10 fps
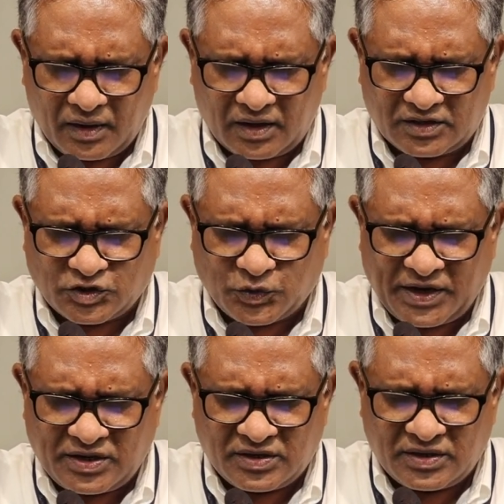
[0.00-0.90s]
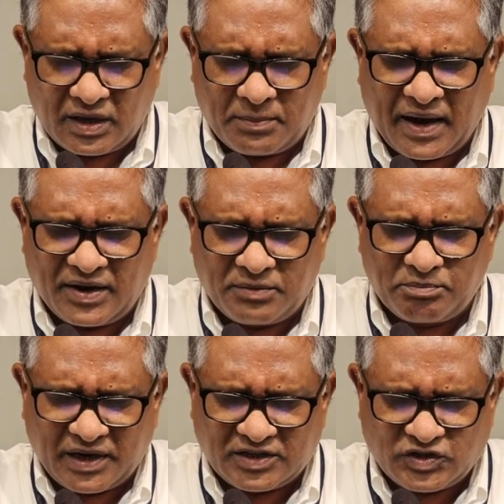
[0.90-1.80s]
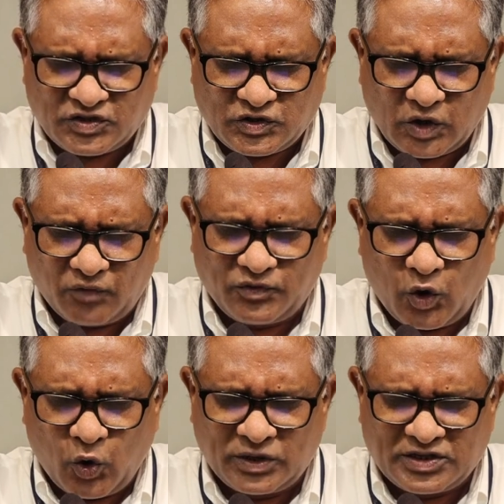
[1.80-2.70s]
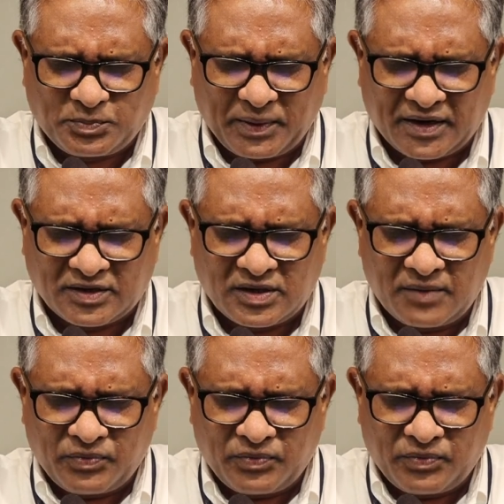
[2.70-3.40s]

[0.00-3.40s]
and the sweet abiding presence of the Holy Spirit